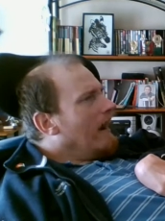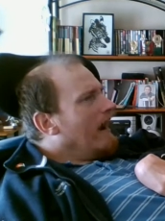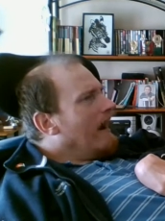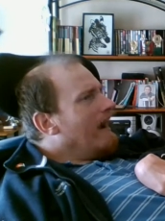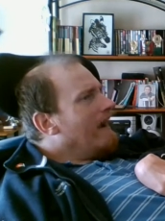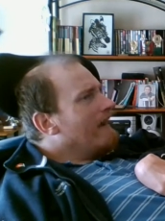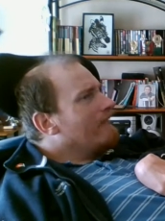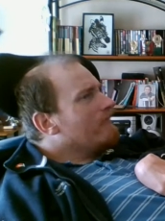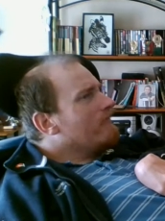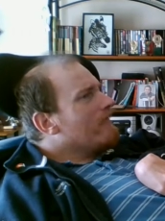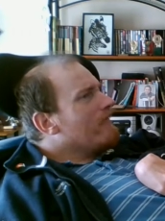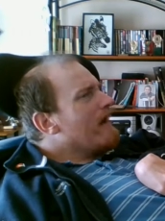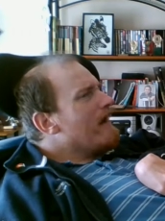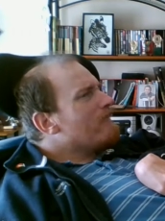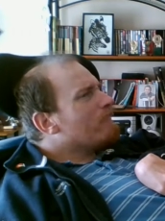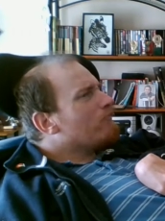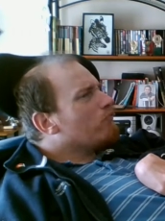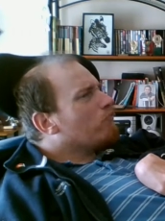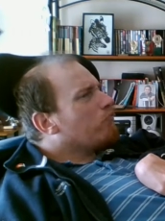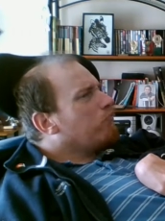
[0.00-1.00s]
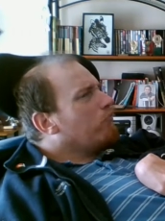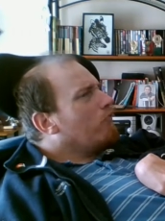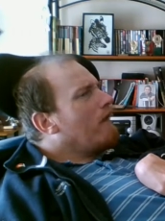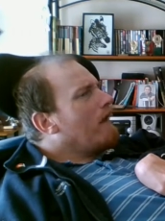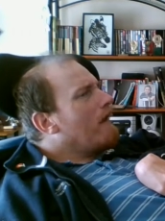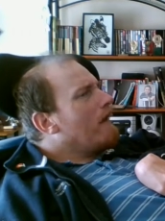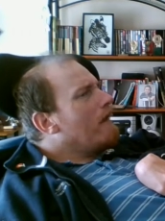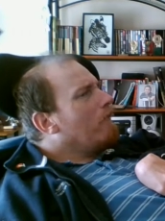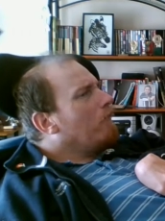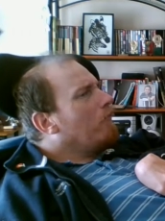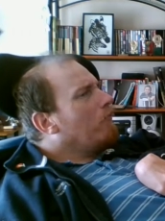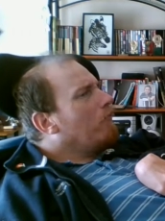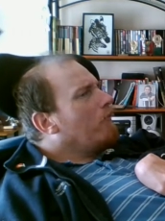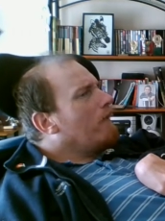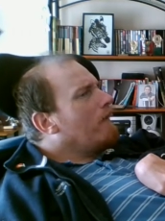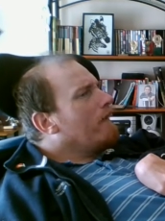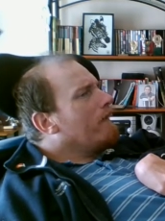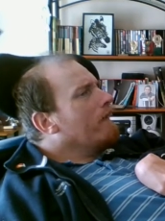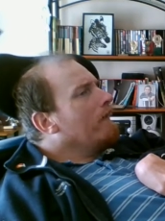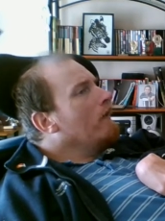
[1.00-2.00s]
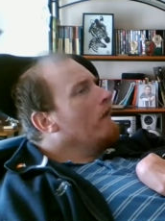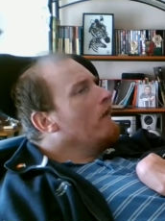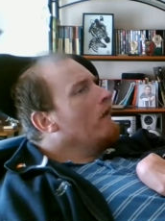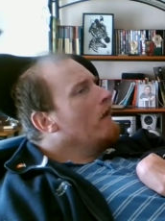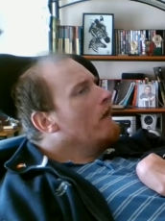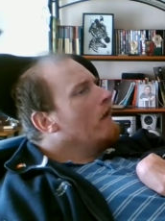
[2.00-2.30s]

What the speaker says: And that's where we